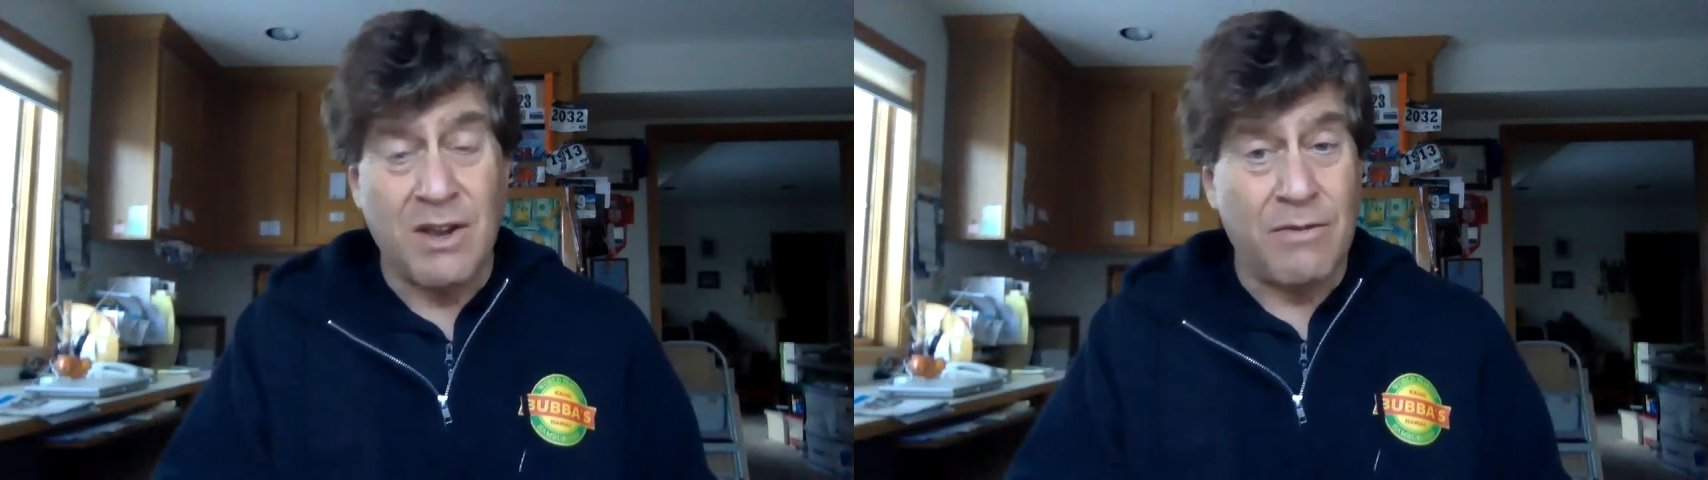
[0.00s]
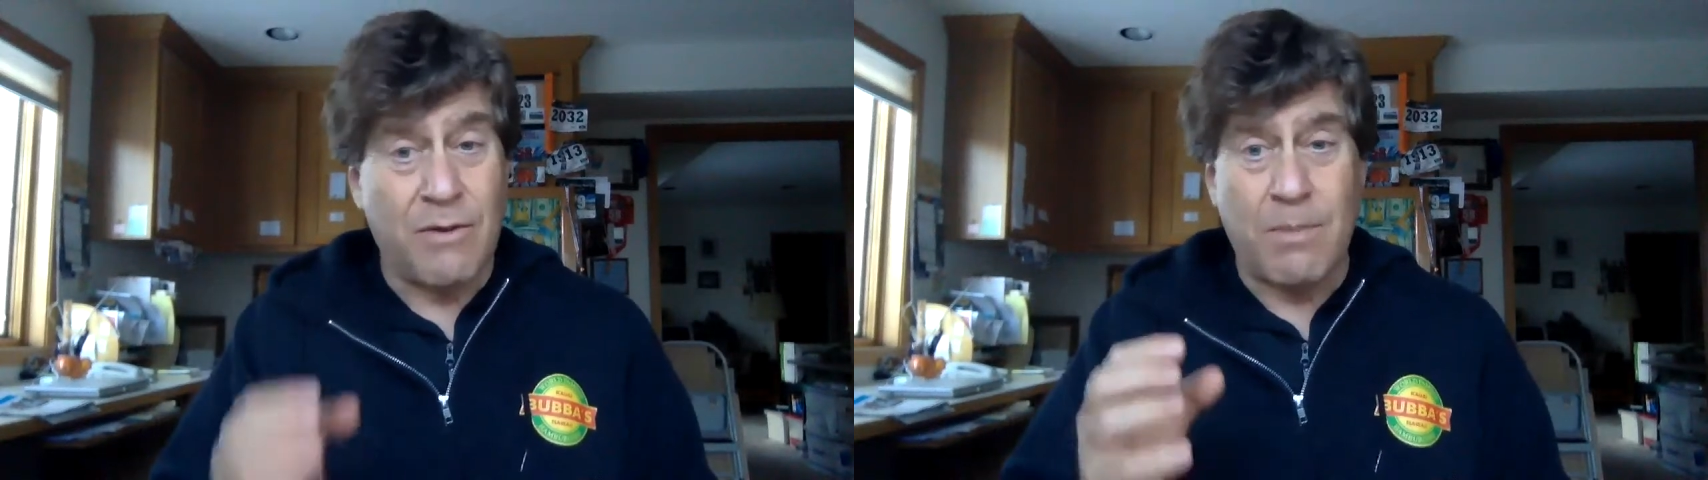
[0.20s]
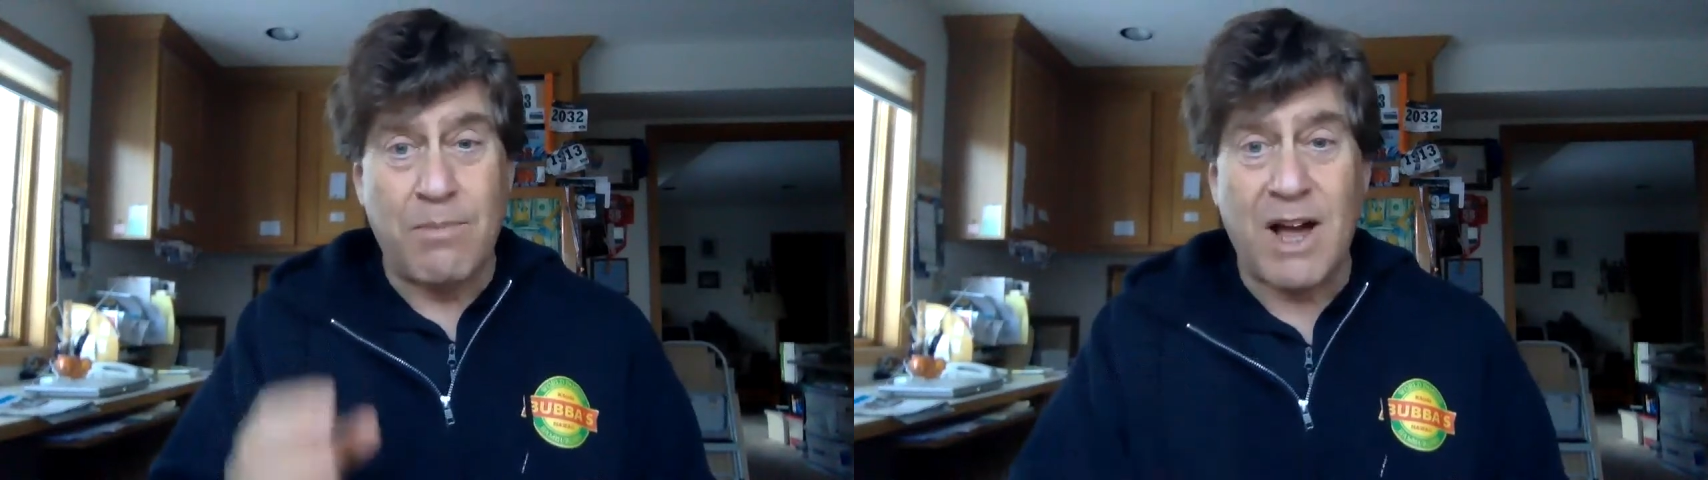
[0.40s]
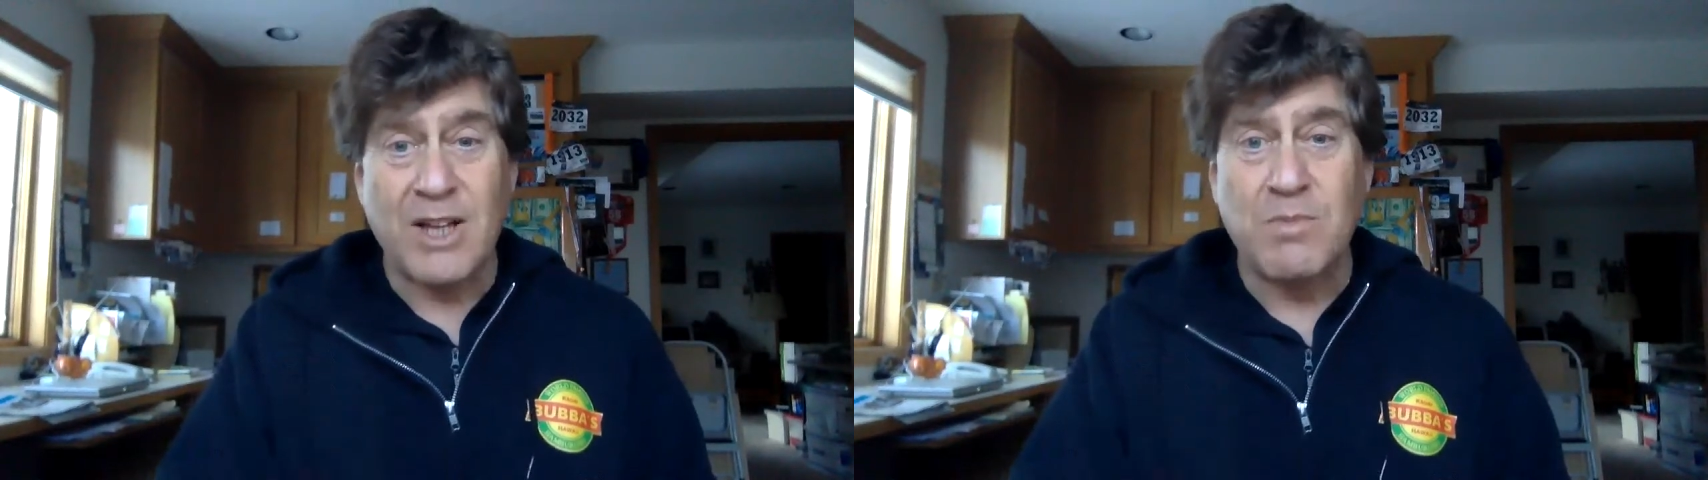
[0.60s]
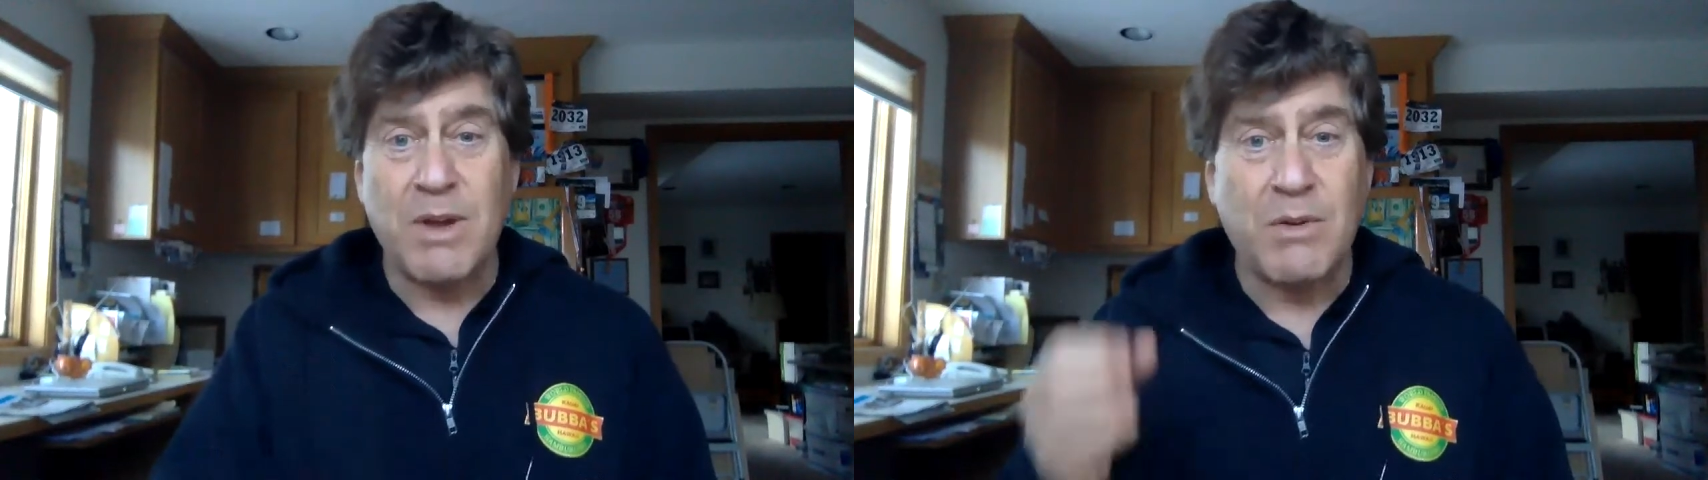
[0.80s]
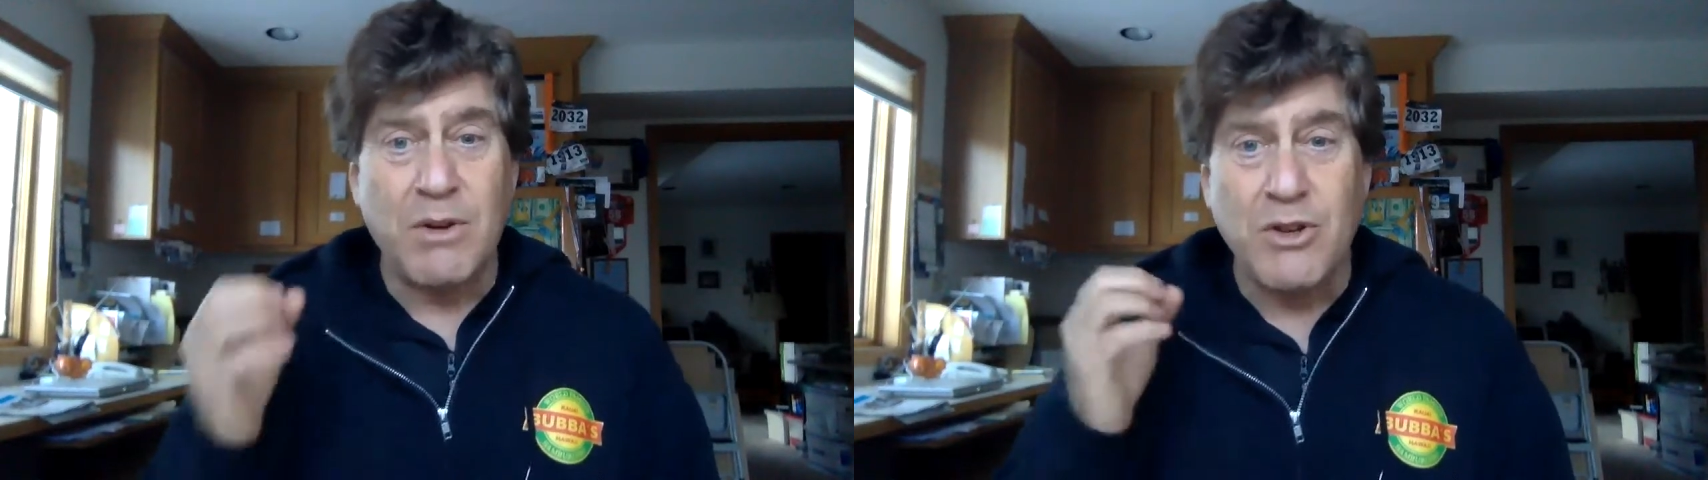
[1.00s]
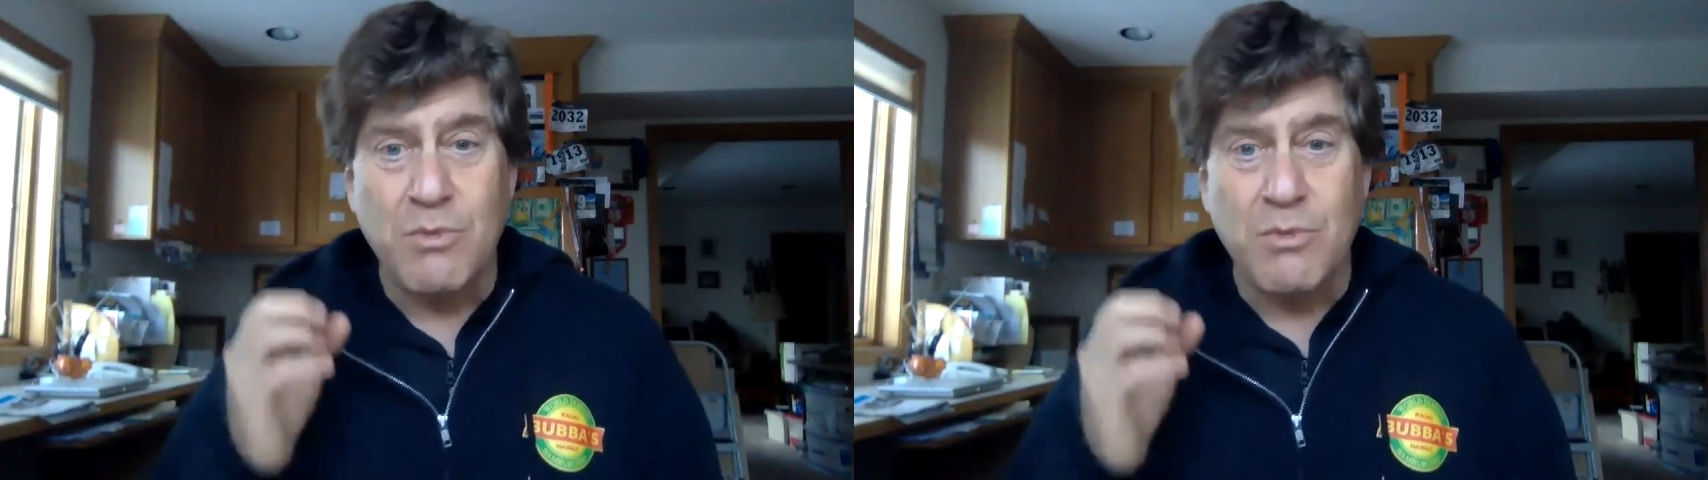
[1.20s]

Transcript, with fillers: for a prospect when you